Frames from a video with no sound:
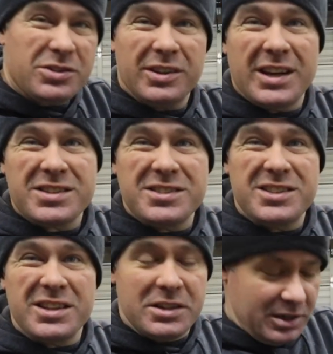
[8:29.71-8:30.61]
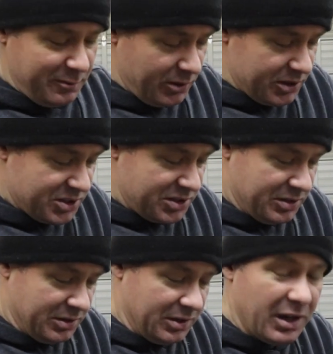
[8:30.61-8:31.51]
you guys can see the
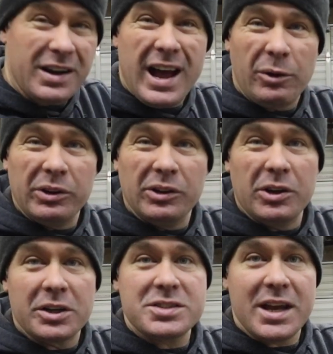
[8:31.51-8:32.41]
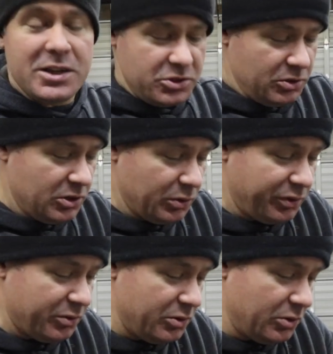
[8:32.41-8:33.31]
difference in how it looks as you go
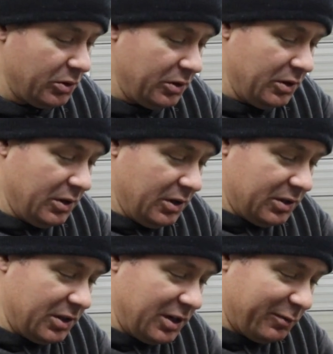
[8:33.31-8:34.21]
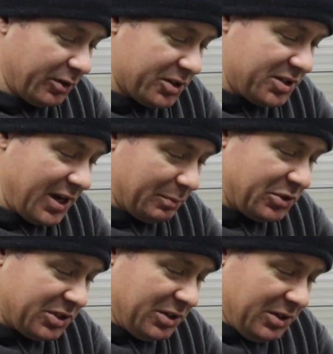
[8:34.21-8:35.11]
through the different
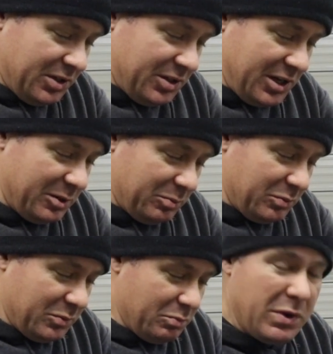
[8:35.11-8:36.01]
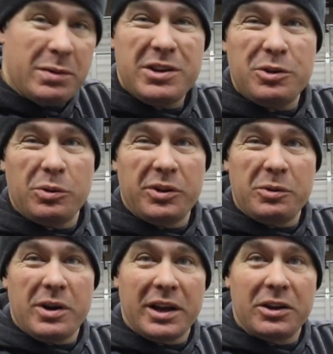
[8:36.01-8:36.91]
steps. And maybe you only
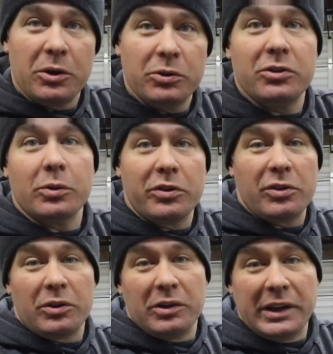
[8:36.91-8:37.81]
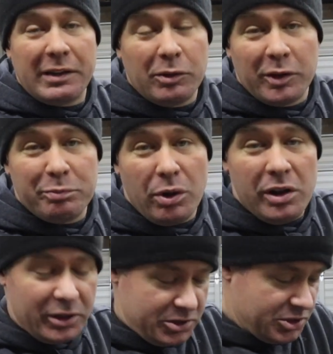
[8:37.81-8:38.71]
want to go to a certain level of
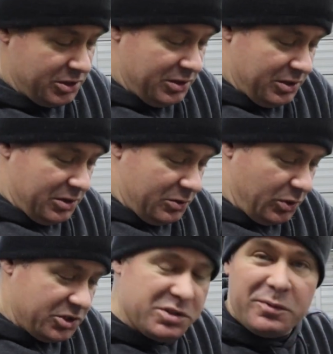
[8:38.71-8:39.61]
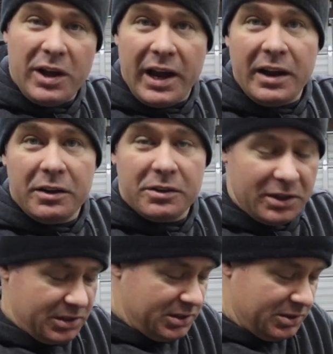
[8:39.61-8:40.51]
polish, which is fine.
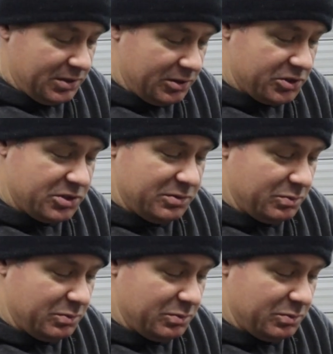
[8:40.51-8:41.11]
There's